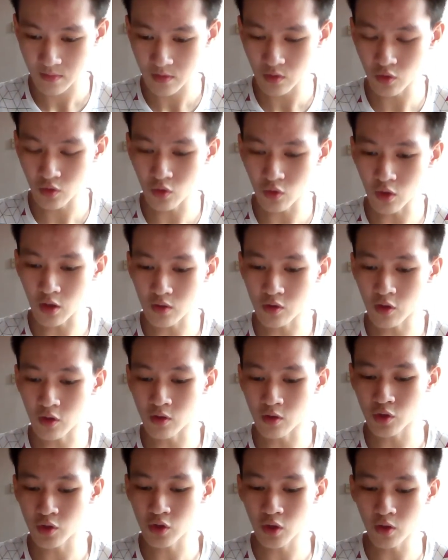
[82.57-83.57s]
to
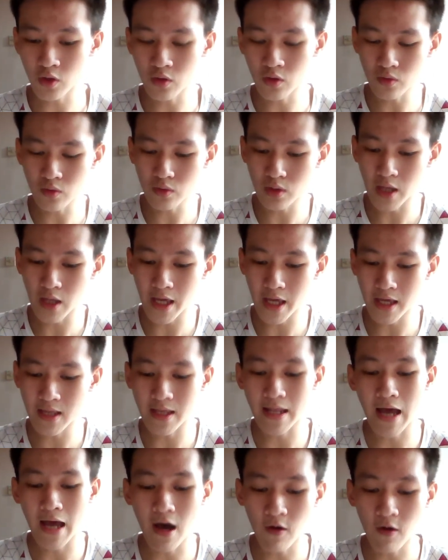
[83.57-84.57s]
control in
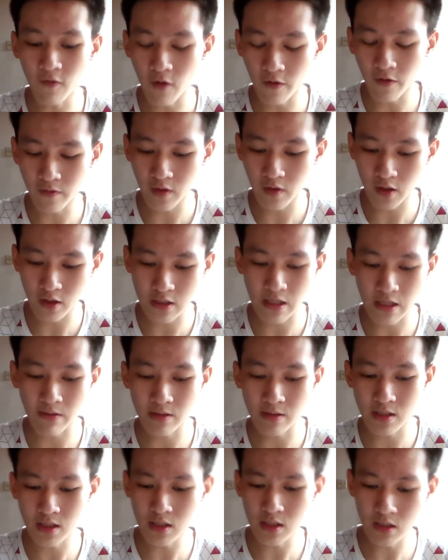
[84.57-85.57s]
and out of the
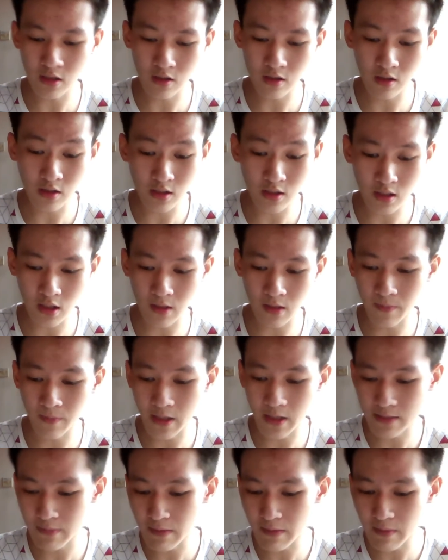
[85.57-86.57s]
substance across the
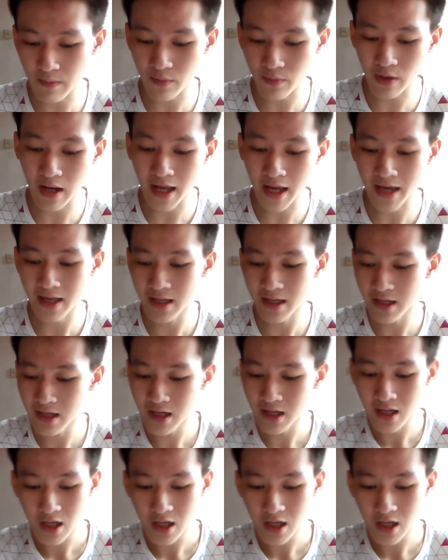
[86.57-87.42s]
plasma membrane.